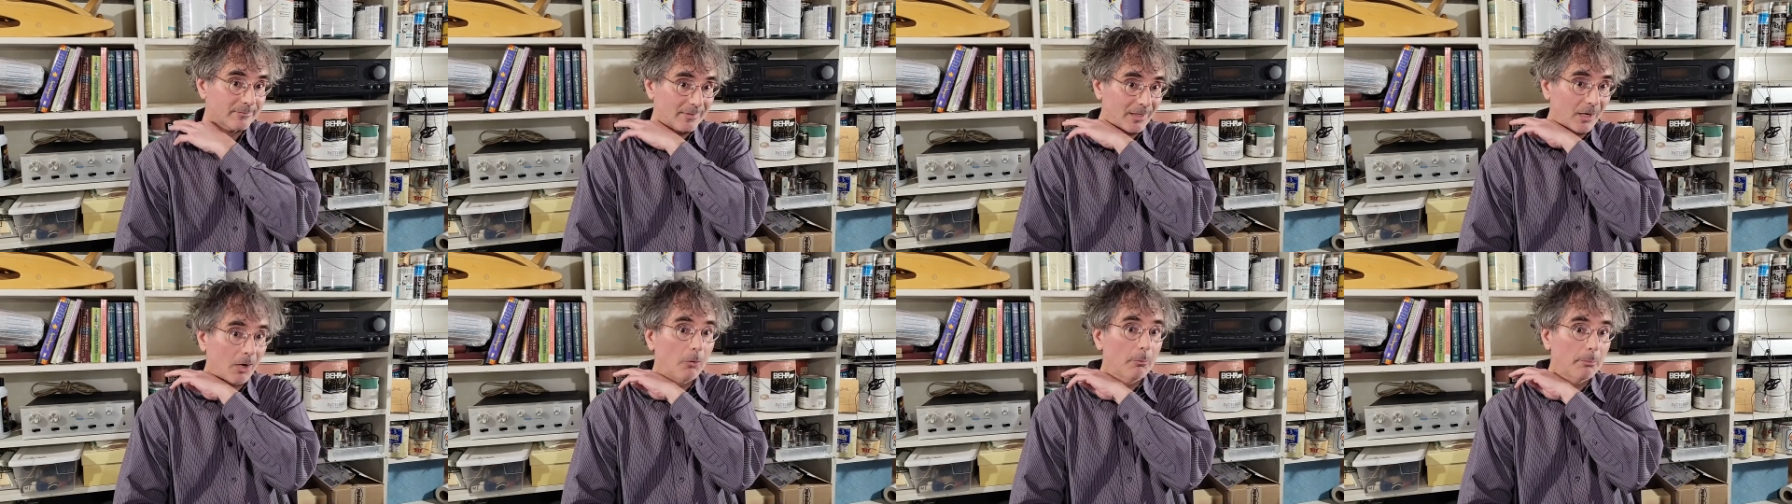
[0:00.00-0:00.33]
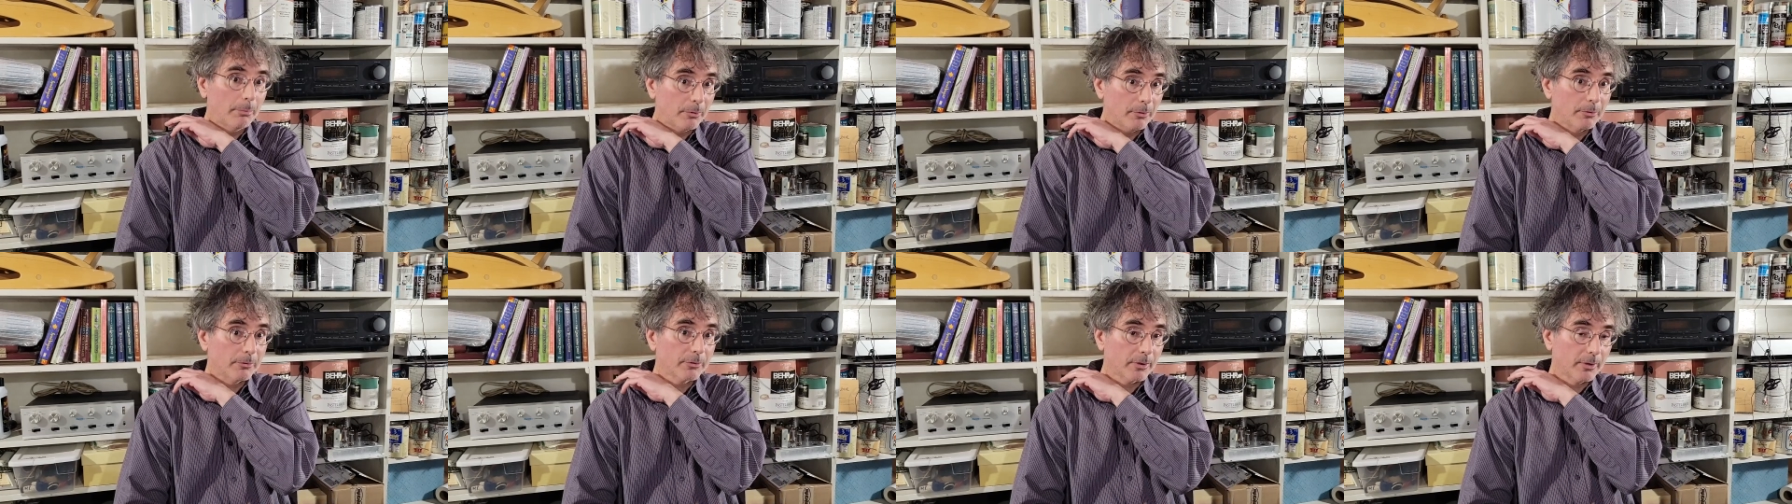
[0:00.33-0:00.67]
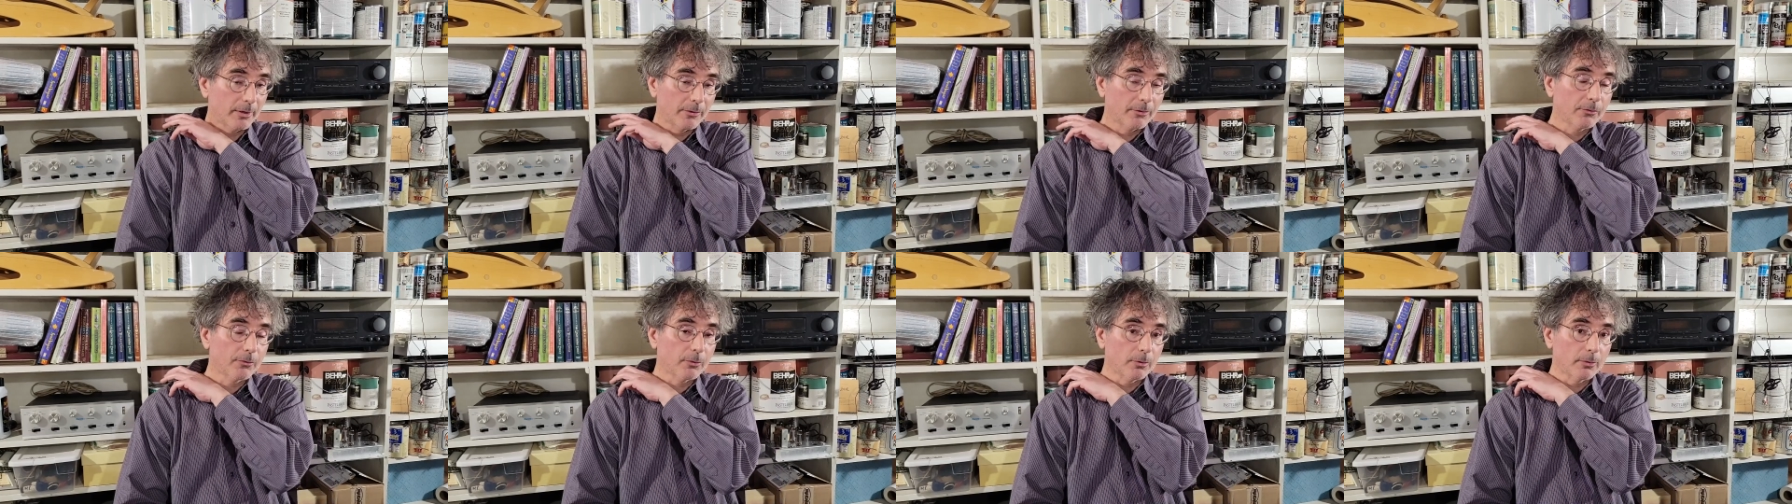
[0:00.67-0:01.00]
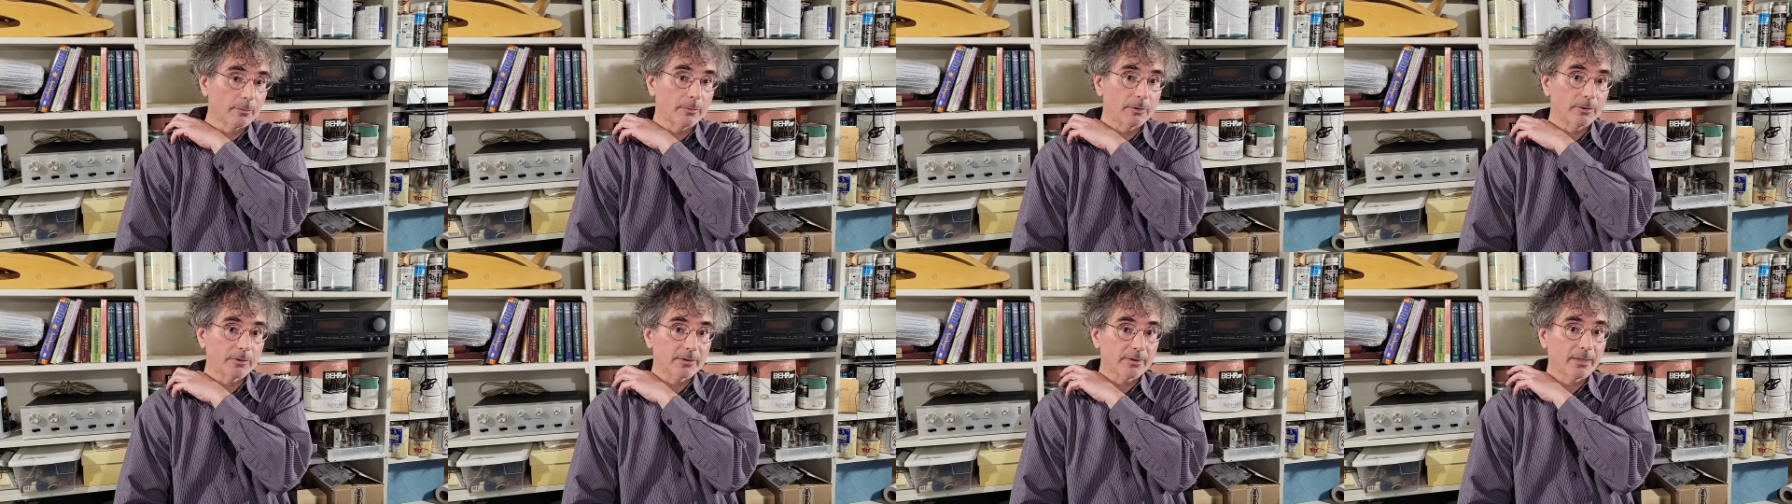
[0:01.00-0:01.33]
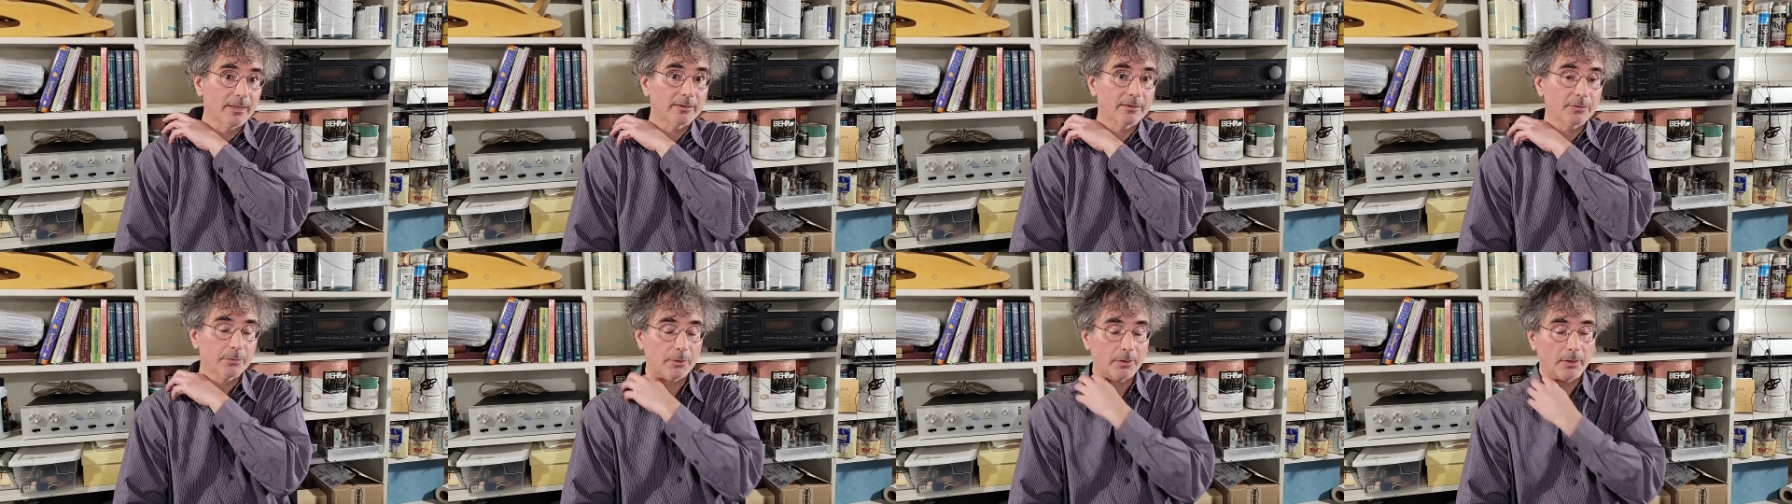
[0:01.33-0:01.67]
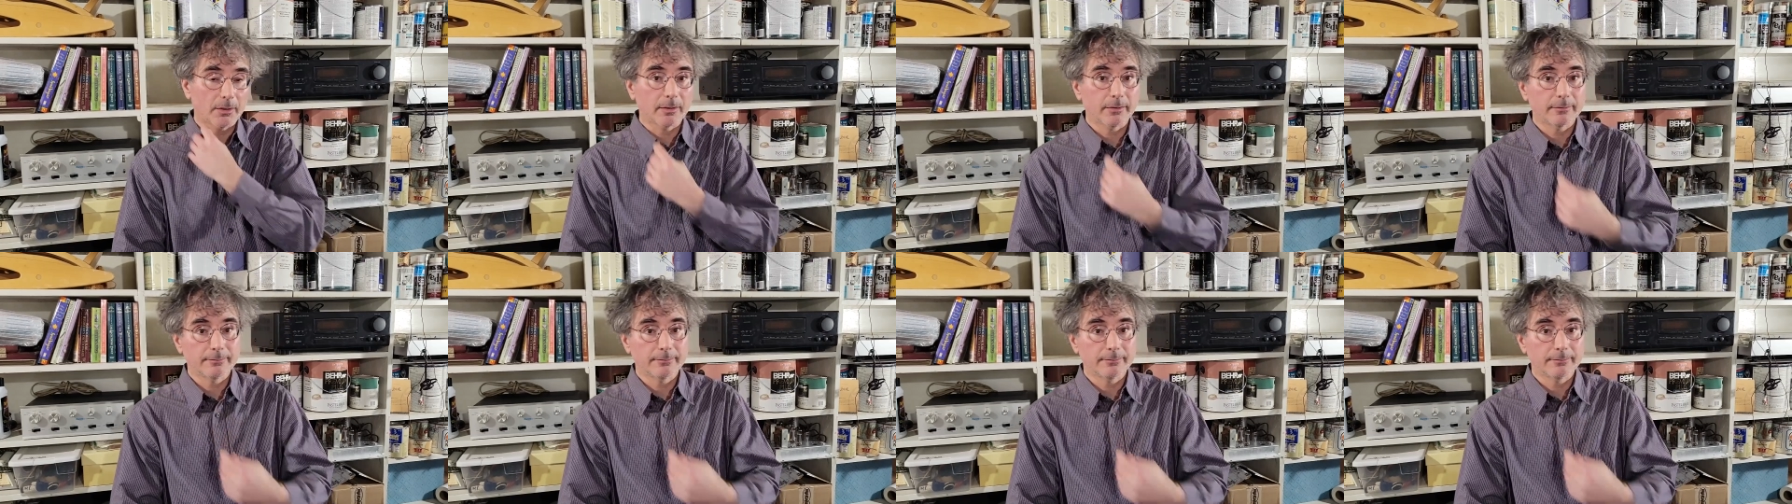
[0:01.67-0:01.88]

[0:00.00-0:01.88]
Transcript: Output transformers, that's why.